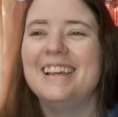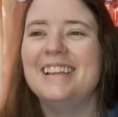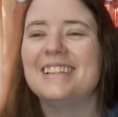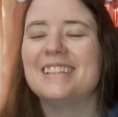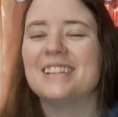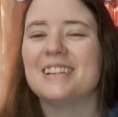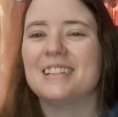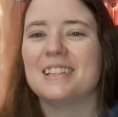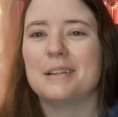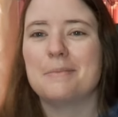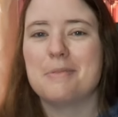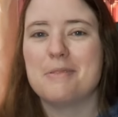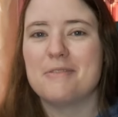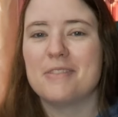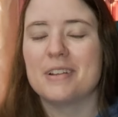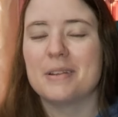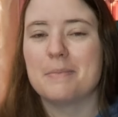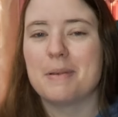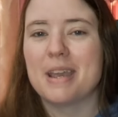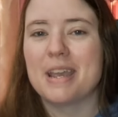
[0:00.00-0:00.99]
So I thought it'd be
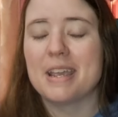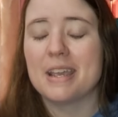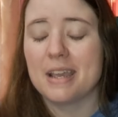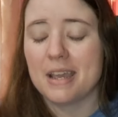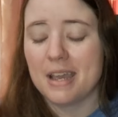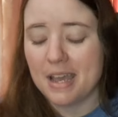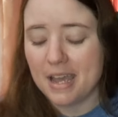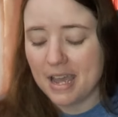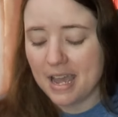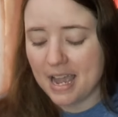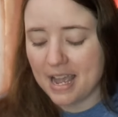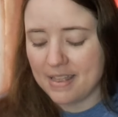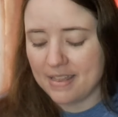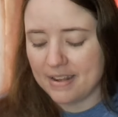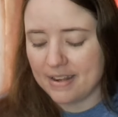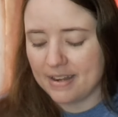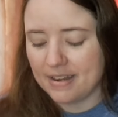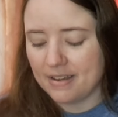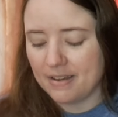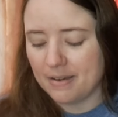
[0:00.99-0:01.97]
fun to make. And
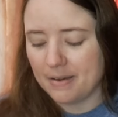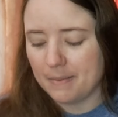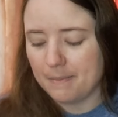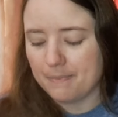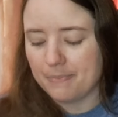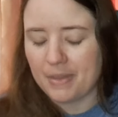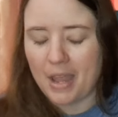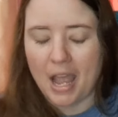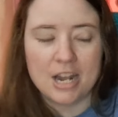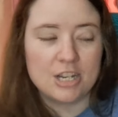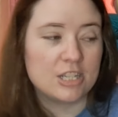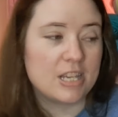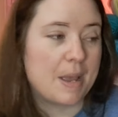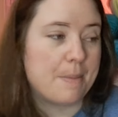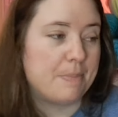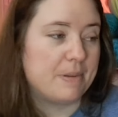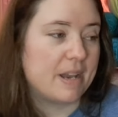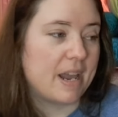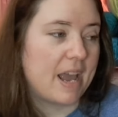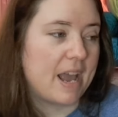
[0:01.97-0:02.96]
then um, I just
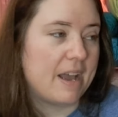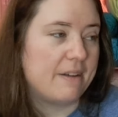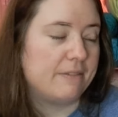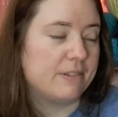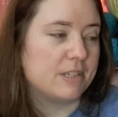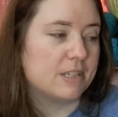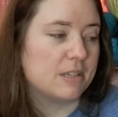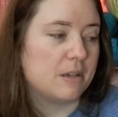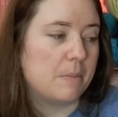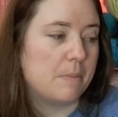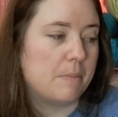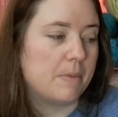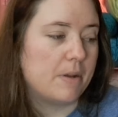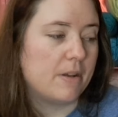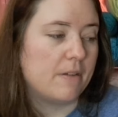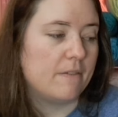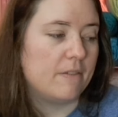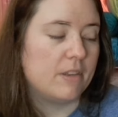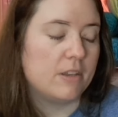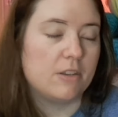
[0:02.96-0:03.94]
happened to have some
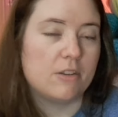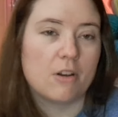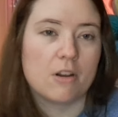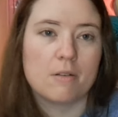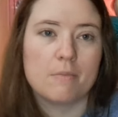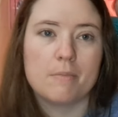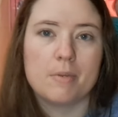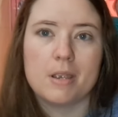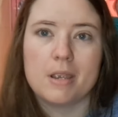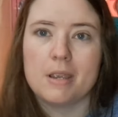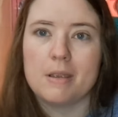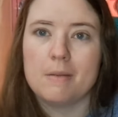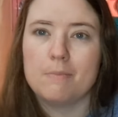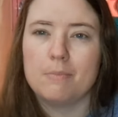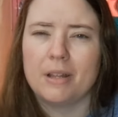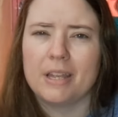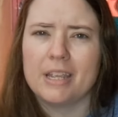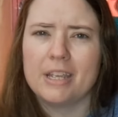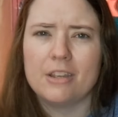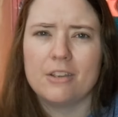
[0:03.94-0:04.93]
of the Yarn Bee
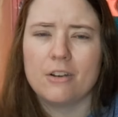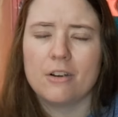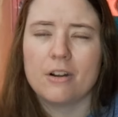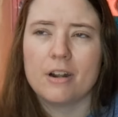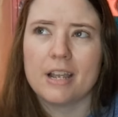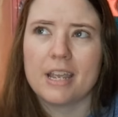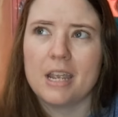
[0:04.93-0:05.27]
blanket yarn.